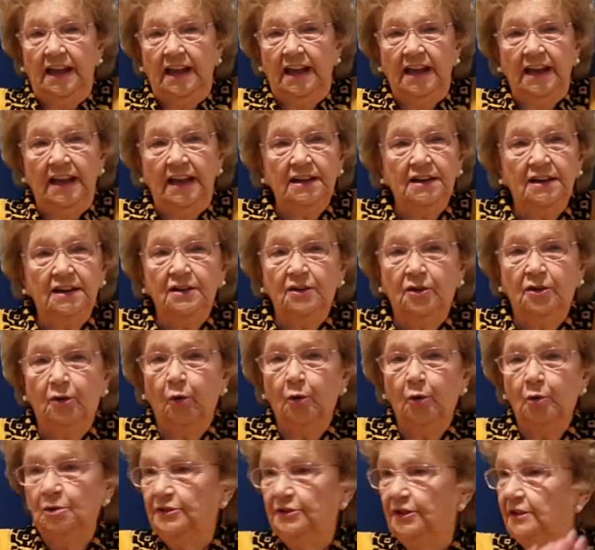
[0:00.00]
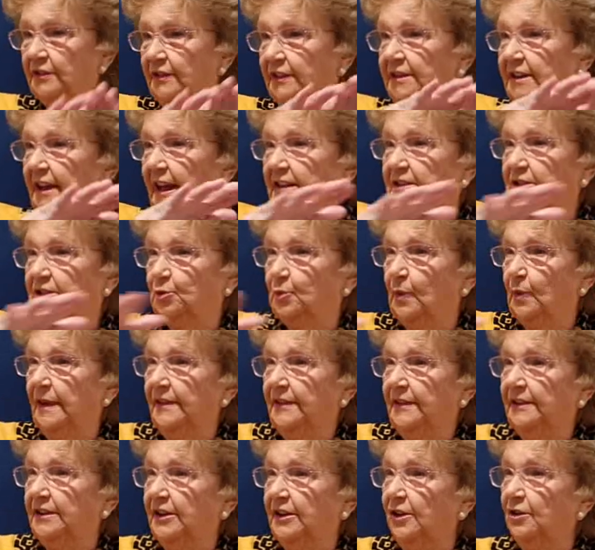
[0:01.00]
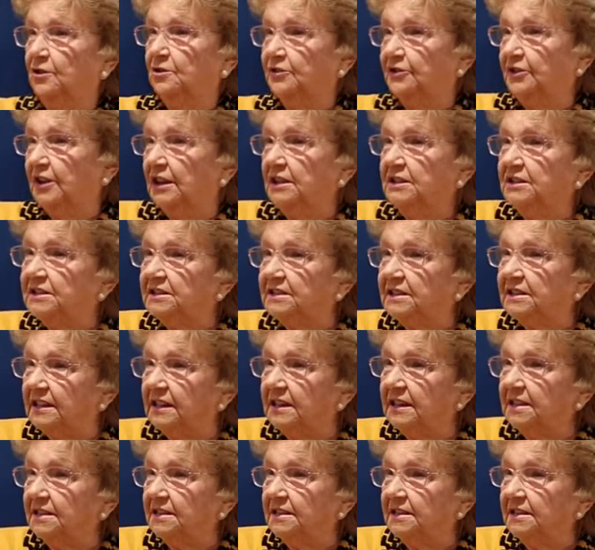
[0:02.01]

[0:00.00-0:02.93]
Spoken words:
and going to the desk where the doctors sit,